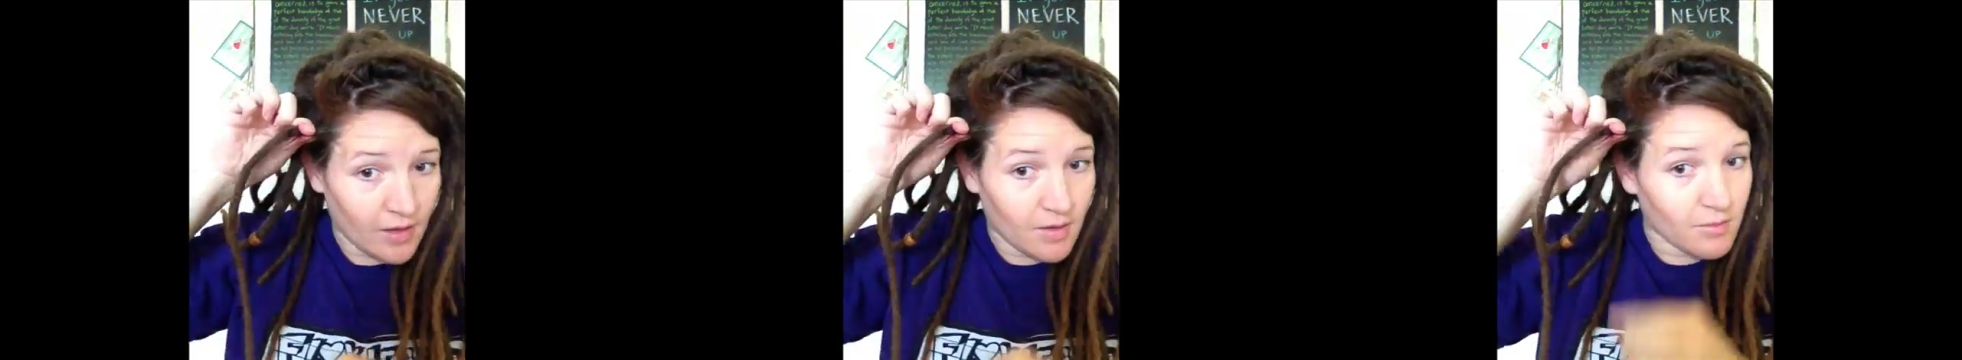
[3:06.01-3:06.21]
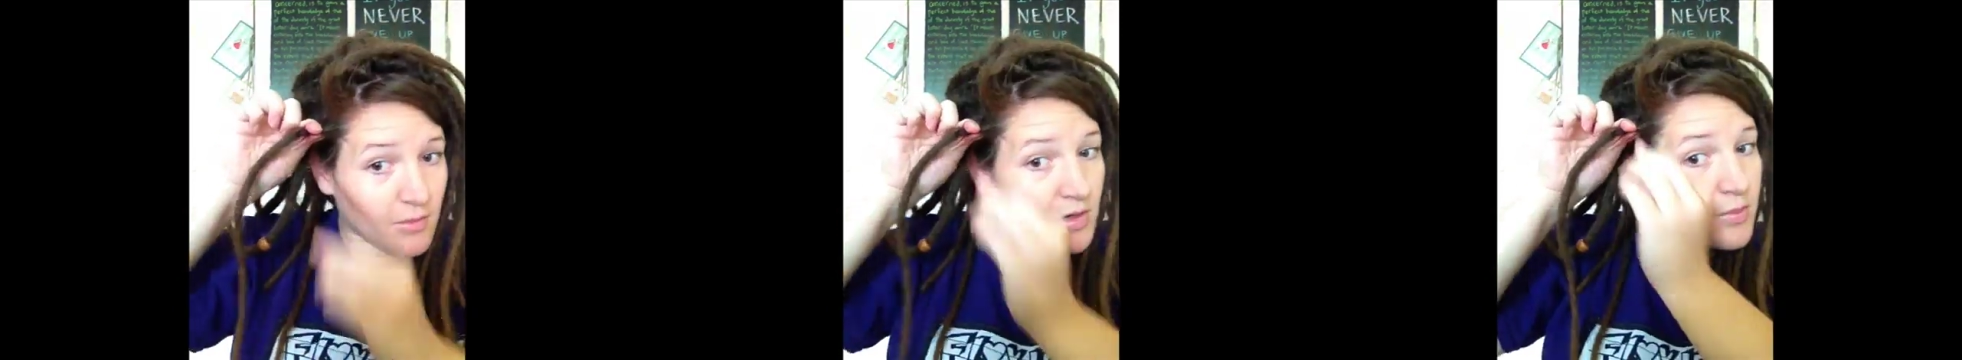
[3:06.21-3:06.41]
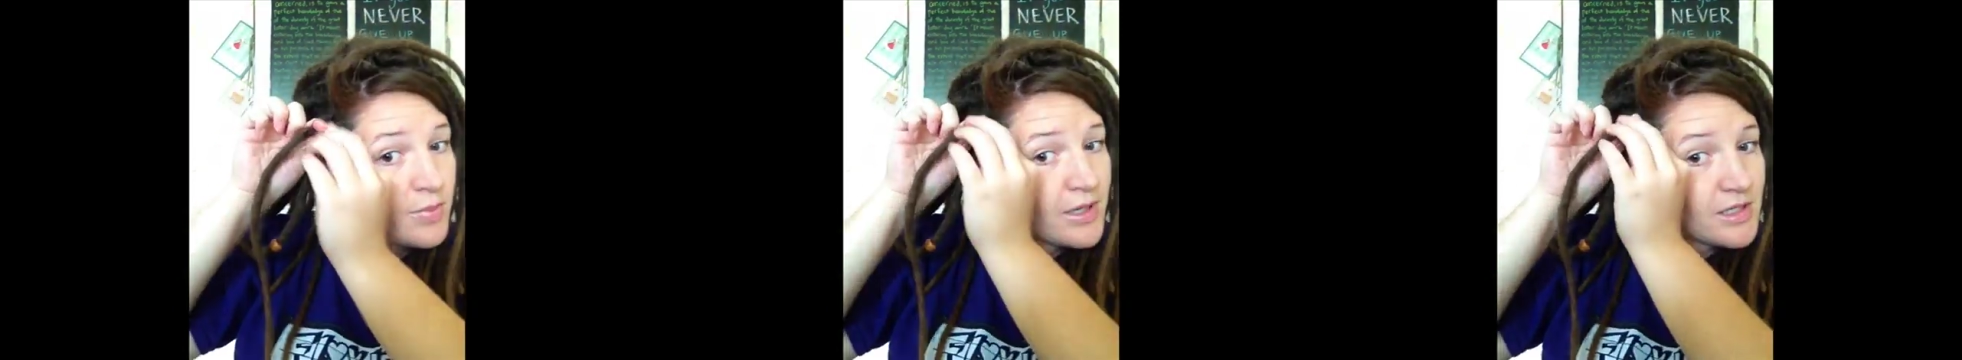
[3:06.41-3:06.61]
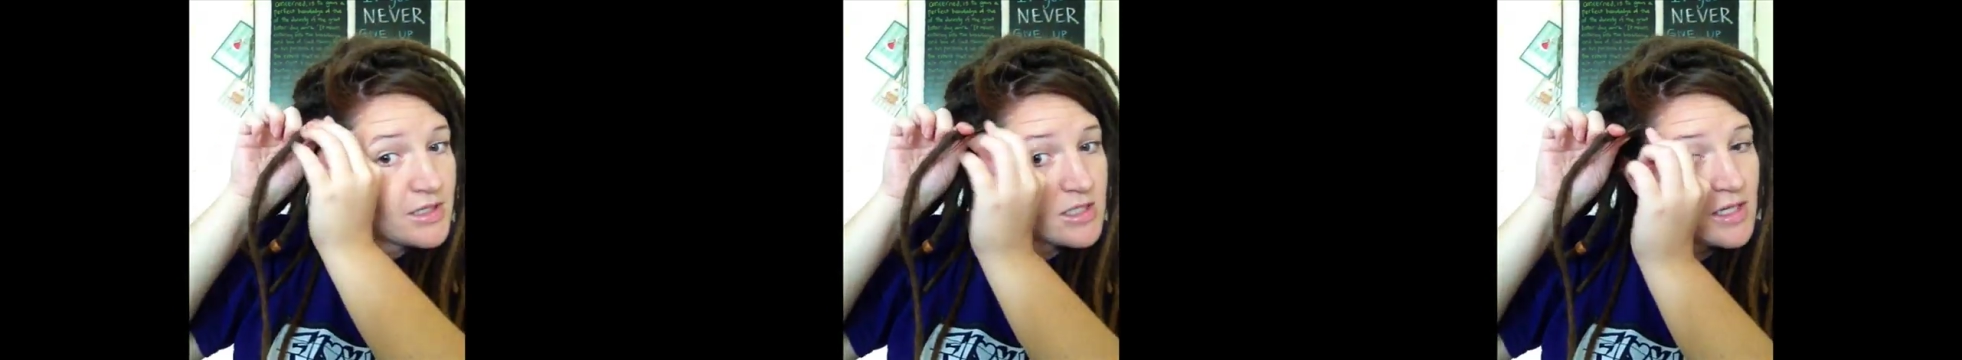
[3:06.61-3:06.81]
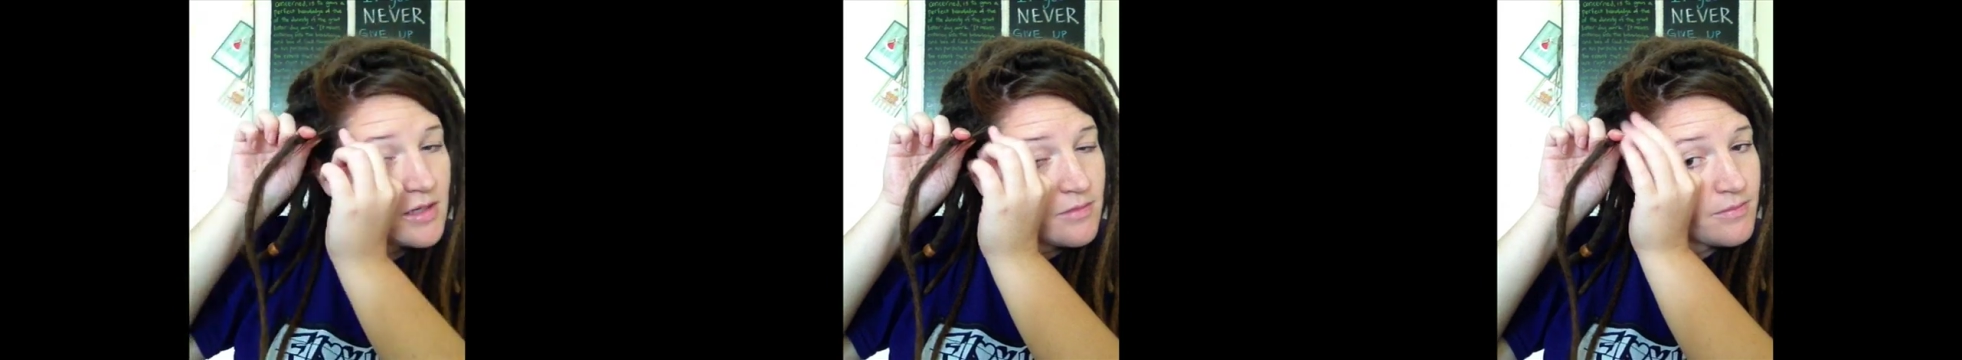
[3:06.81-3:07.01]
I'm going to pinch
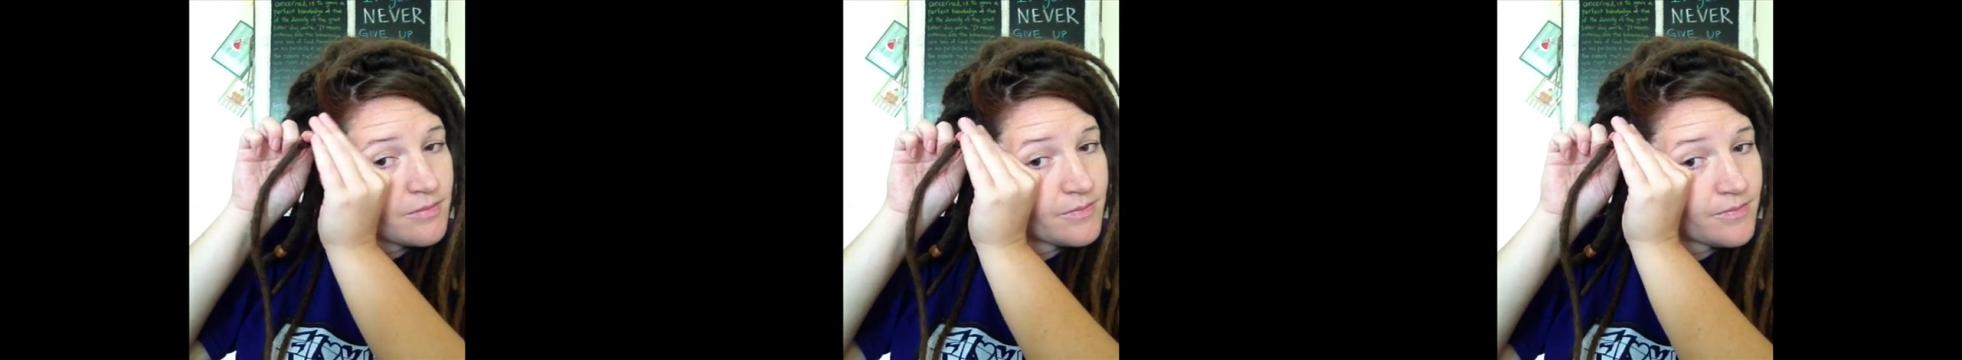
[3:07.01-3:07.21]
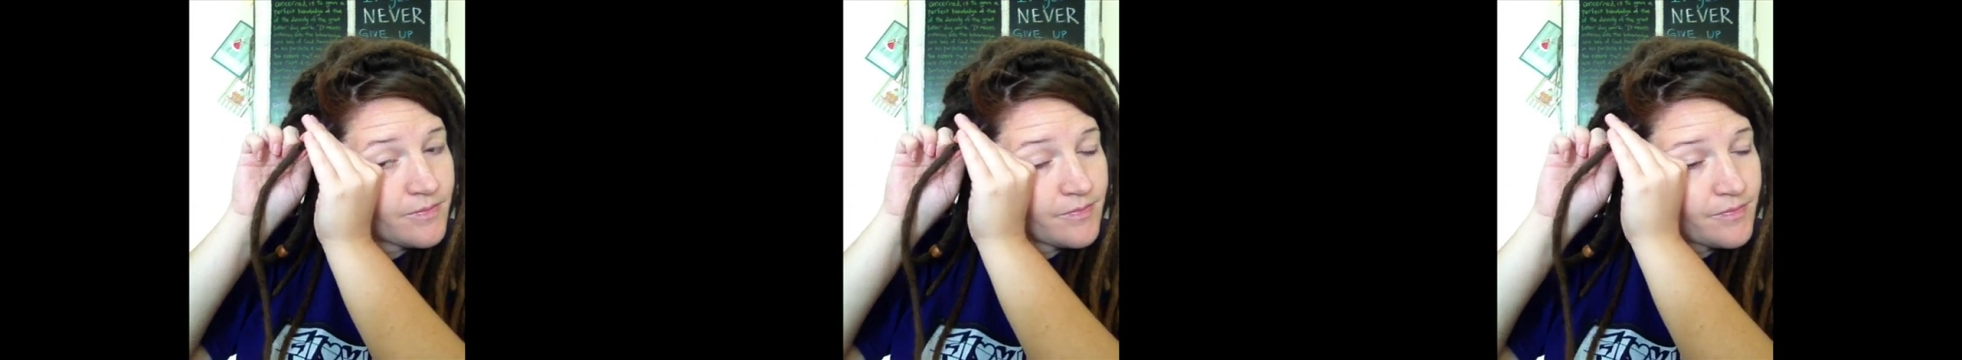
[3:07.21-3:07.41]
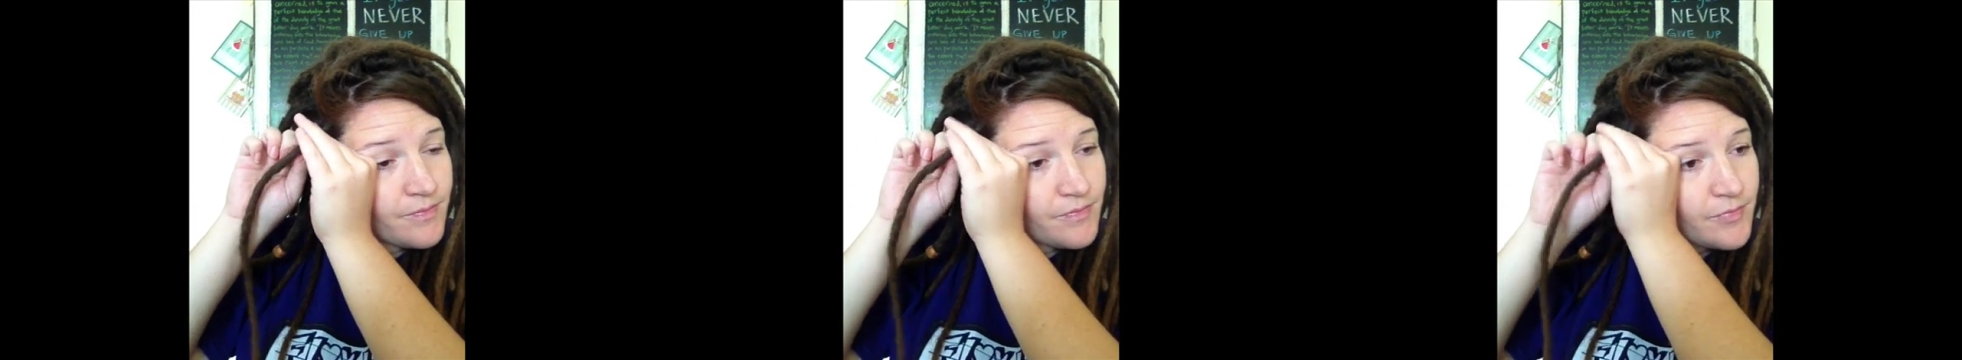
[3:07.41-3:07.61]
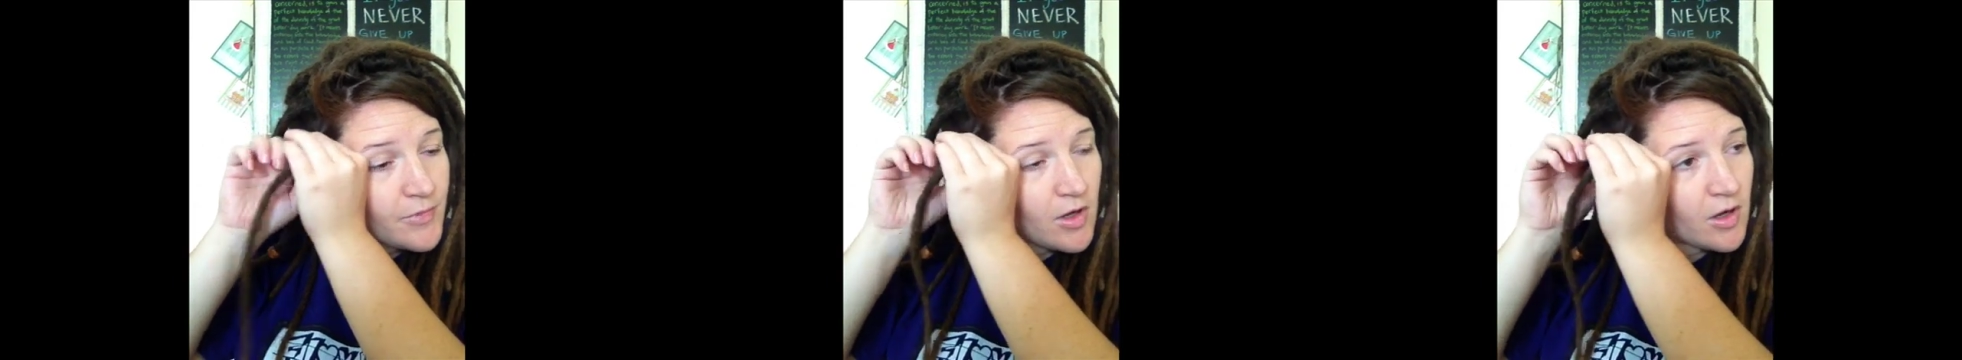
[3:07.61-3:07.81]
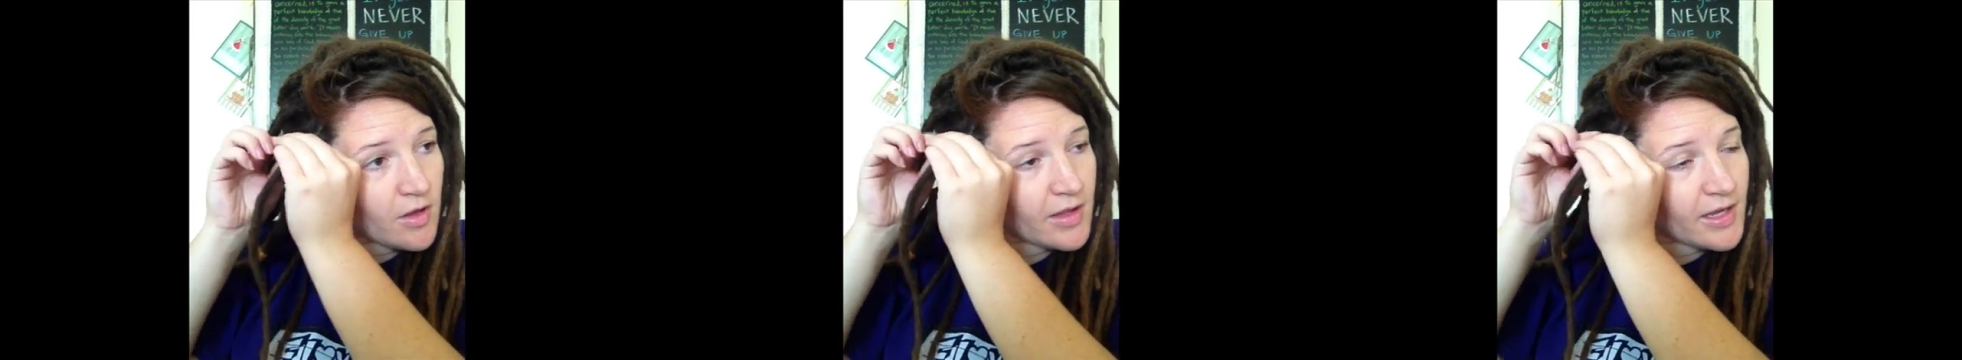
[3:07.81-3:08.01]
it,
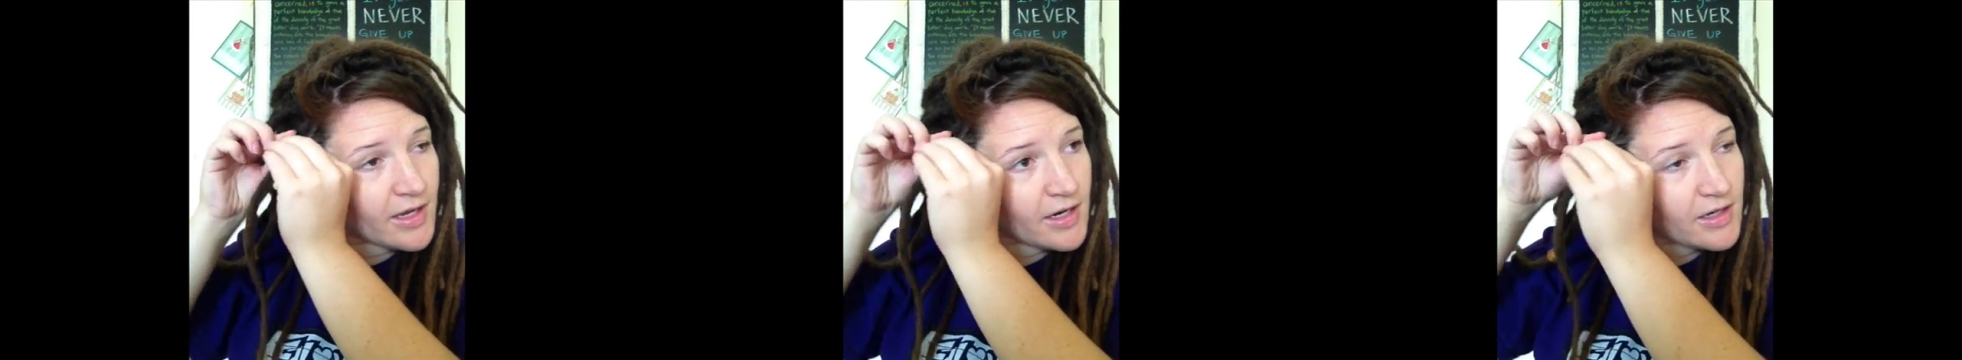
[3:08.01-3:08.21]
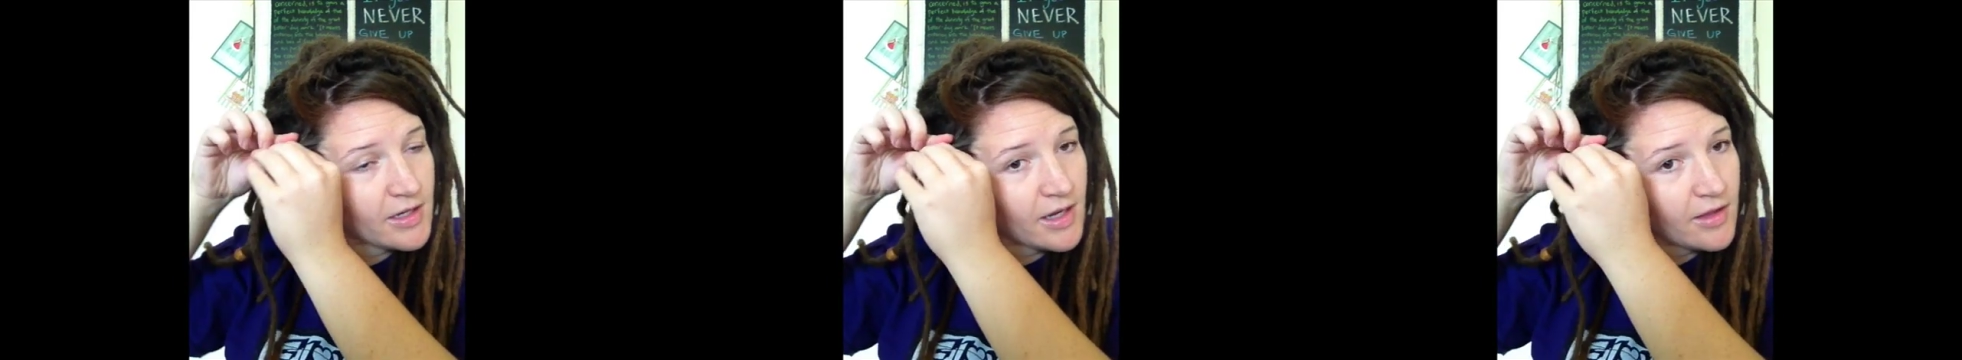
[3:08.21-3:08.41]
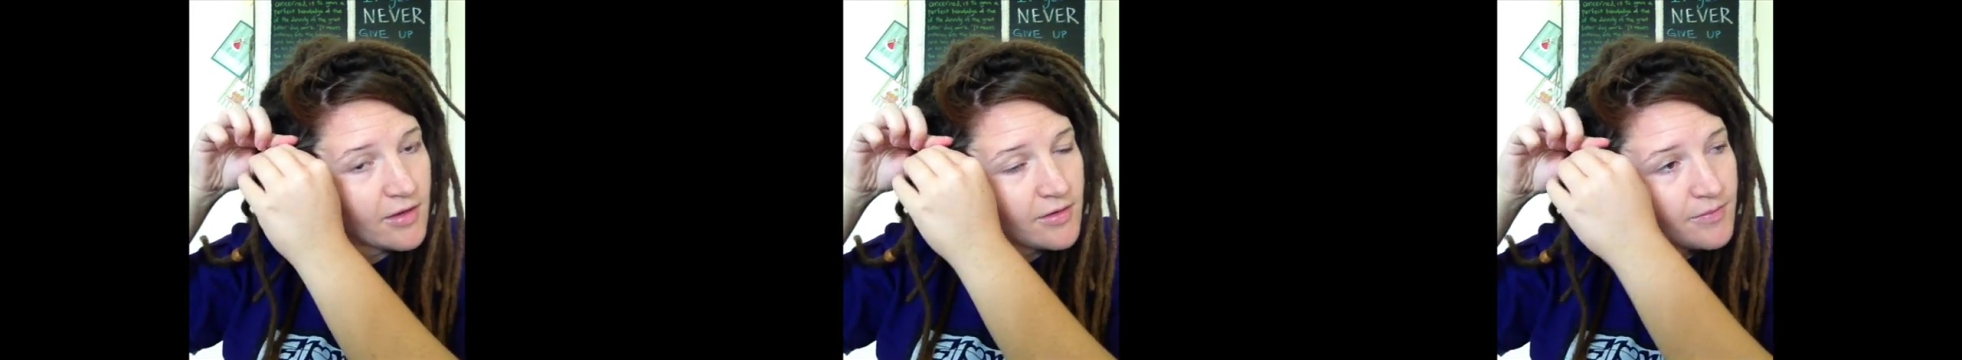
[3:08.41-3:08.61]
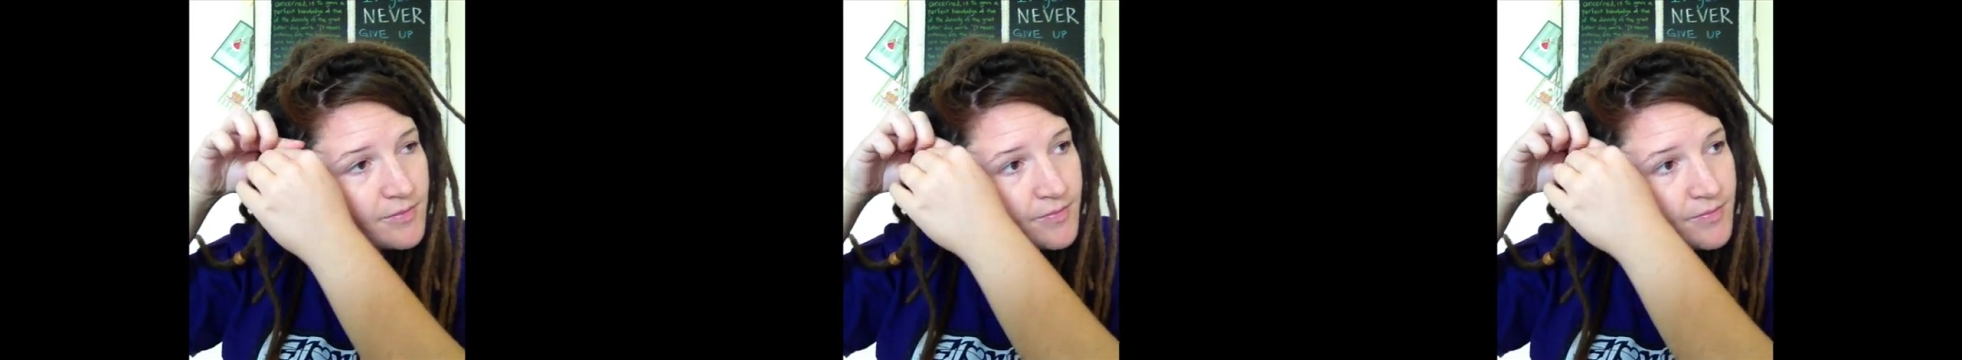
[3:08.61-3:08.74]
all that hair together,